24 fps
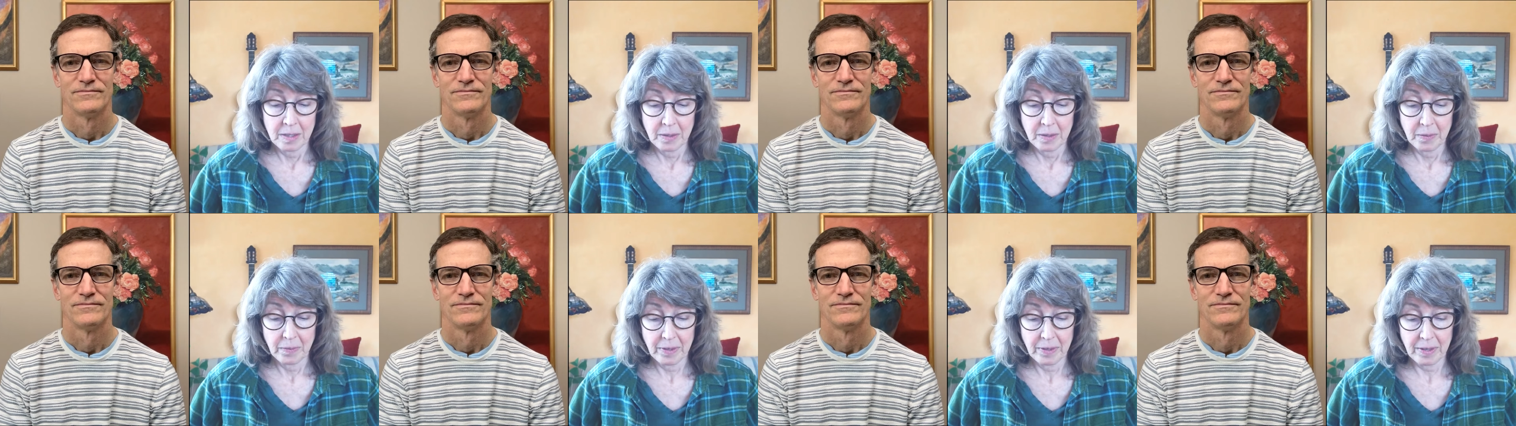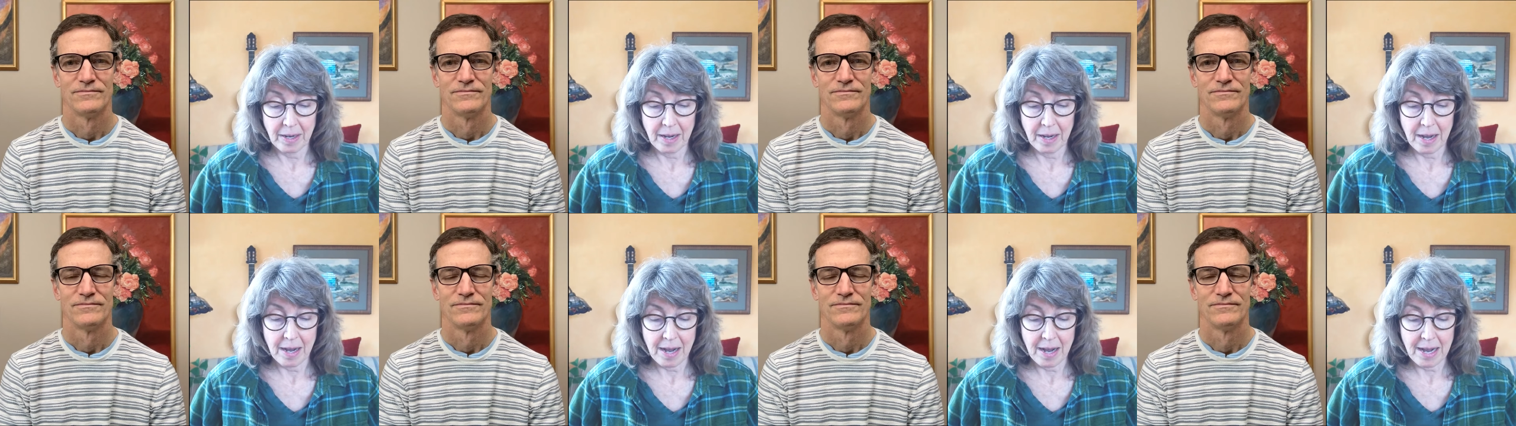
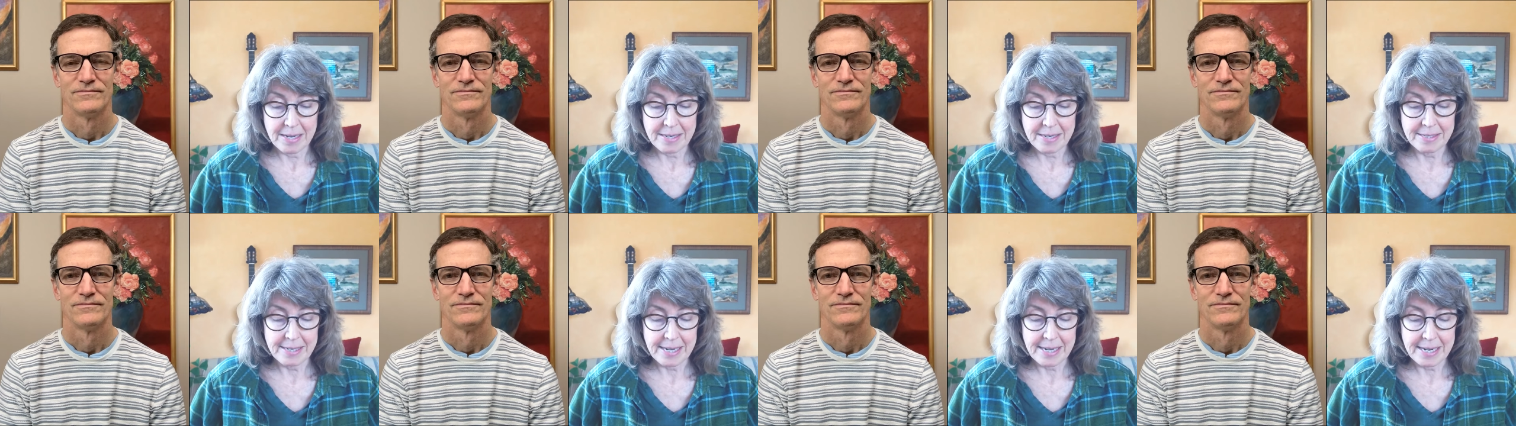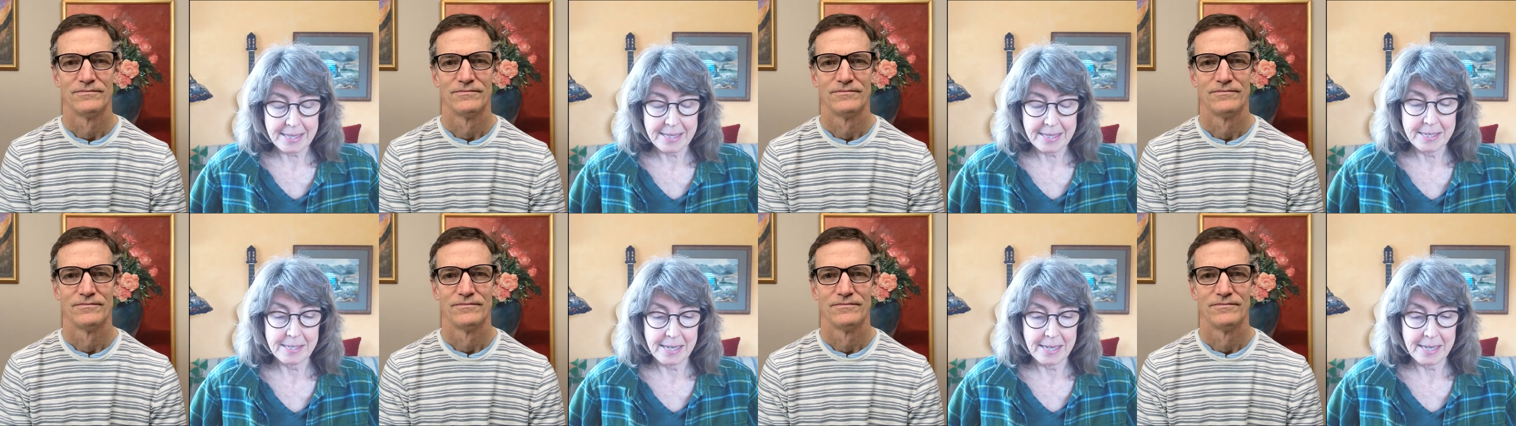Speaker 1: Well, I
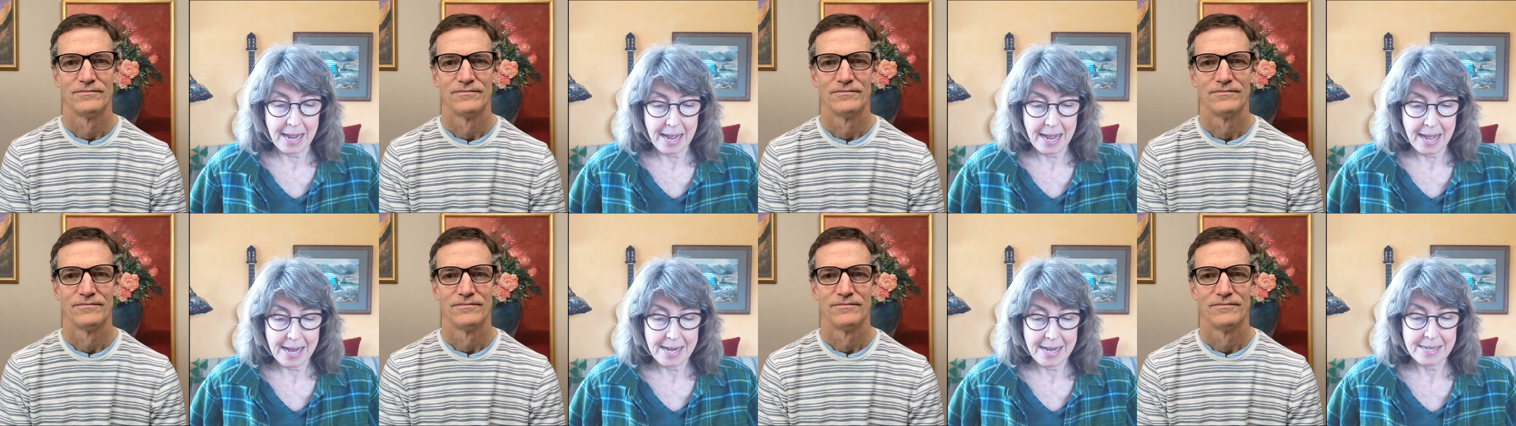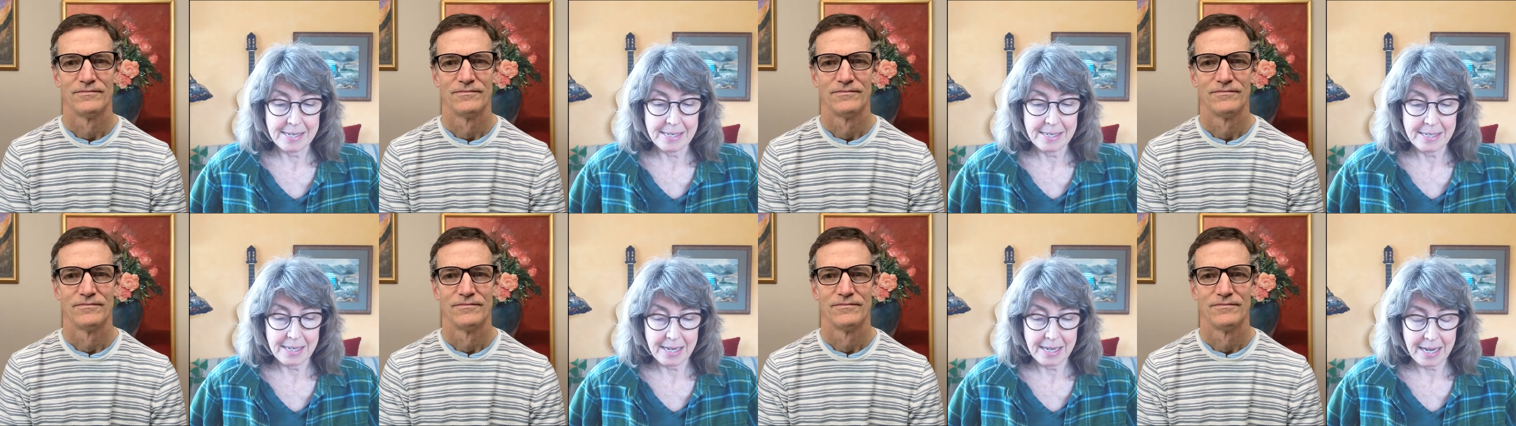take this
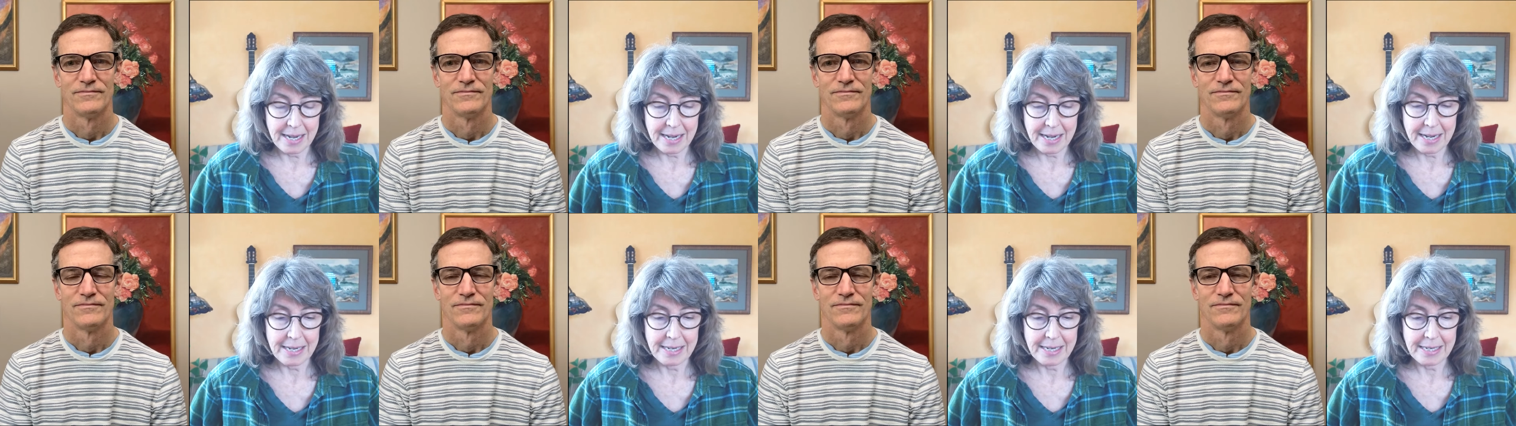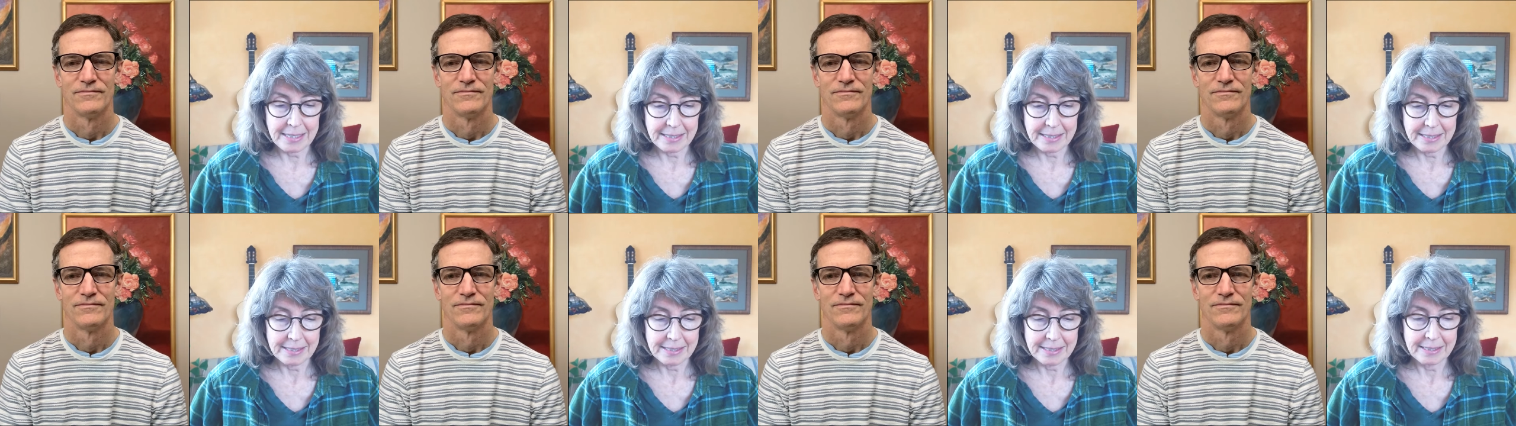as
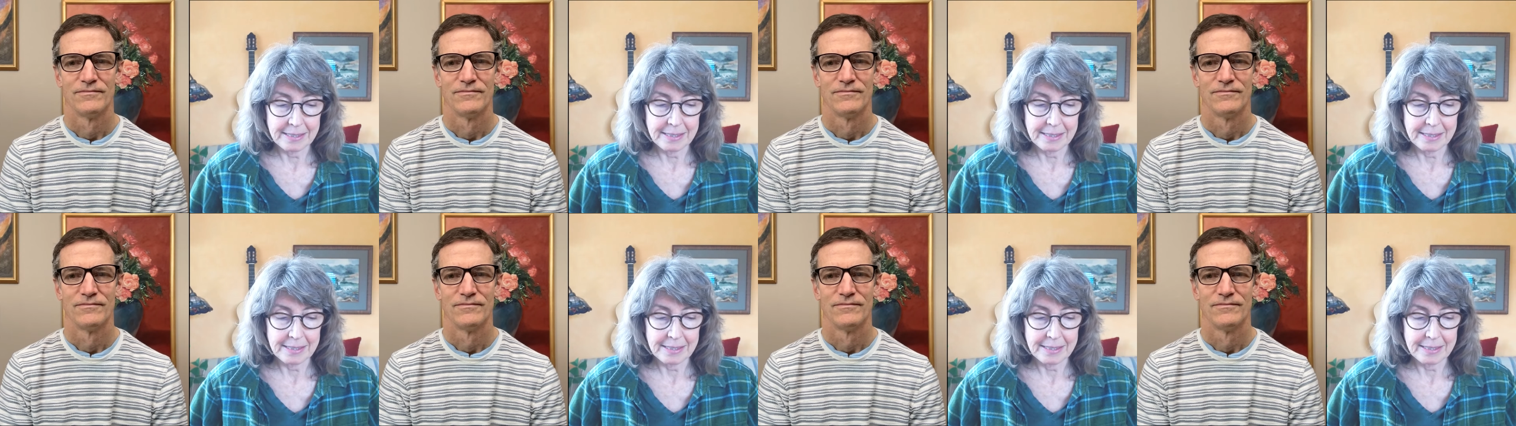a